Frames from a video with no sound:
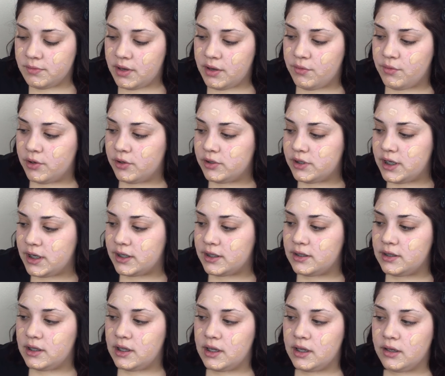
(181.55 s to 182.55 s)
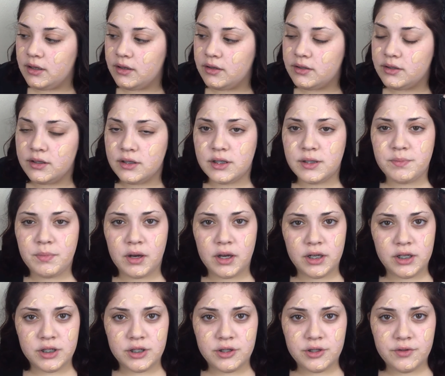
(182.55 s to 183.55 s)
my Real Techniques
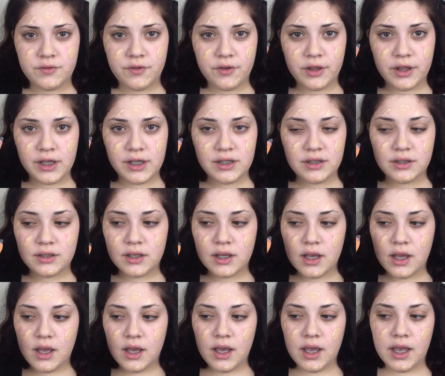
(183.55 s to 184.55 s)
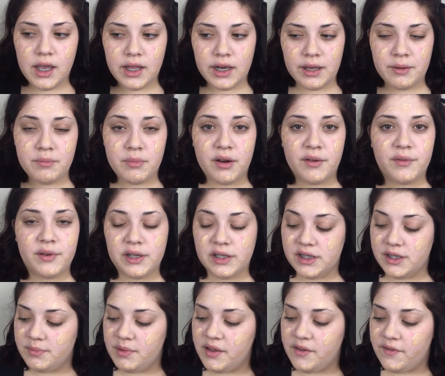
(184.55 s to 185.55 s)
sponge for this and I buff it
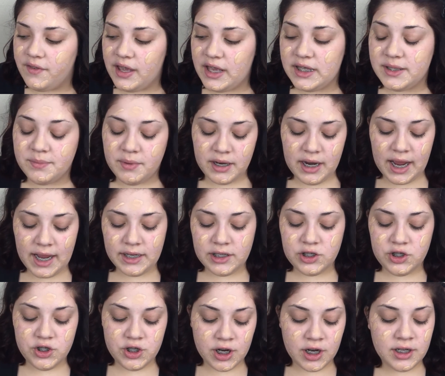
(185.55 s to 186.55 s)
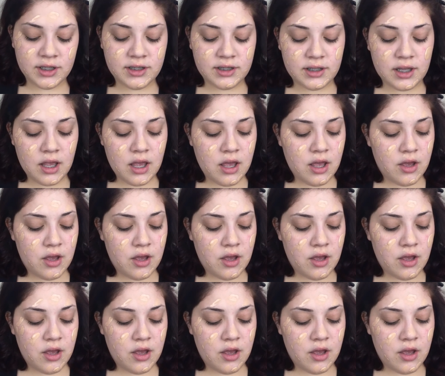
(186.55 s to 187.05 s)
into my face, but I just